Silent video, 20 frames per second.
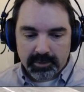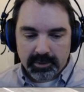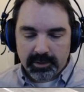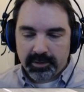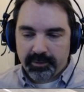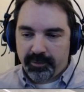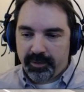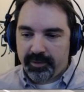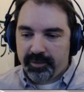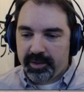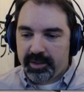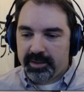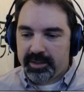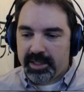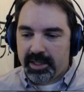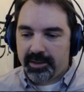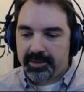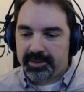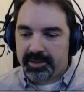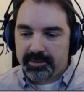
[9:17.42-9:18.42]

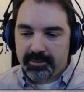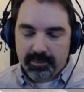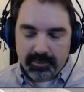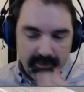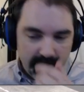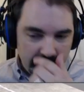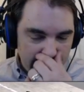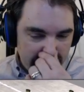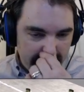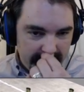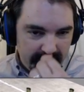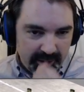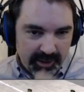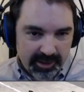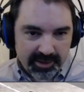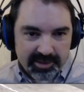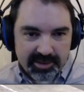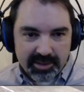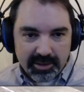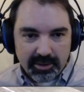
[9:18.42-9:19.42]
$15,000
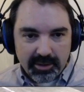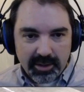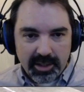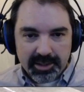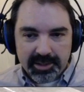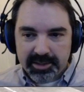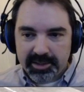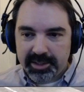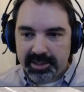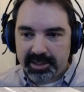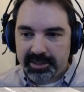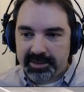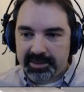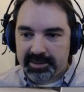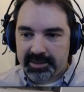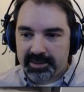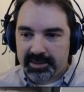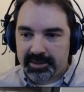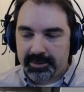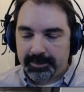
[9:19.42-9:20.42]
funds to launch
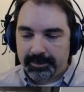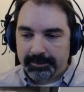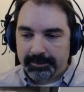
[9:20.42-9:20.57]
this.